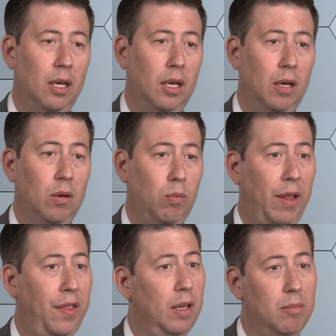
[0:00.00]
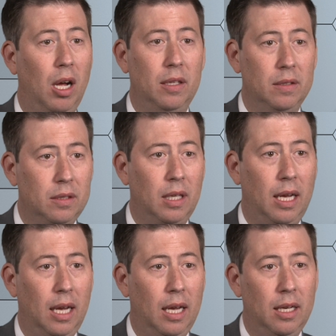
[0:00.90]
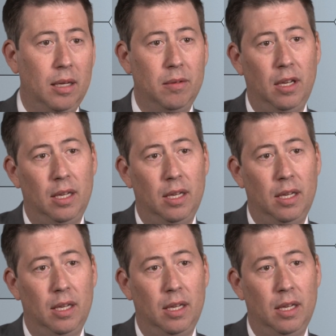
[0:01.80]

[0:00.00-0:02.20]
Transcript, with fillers: uh, within months, and in,